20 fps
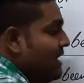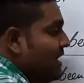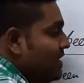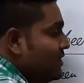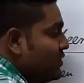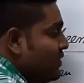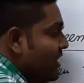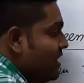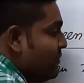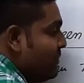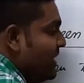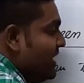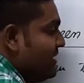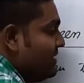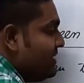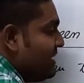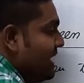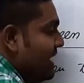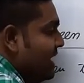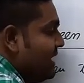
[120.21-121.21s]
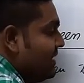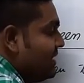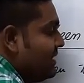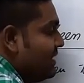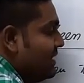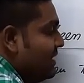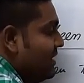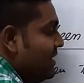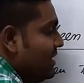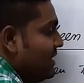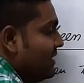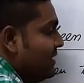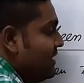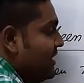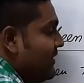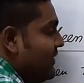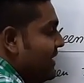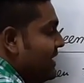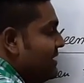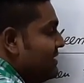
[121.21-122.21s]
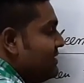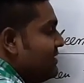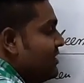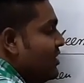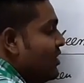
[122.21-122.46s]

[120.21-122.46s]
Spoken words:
So it means that there is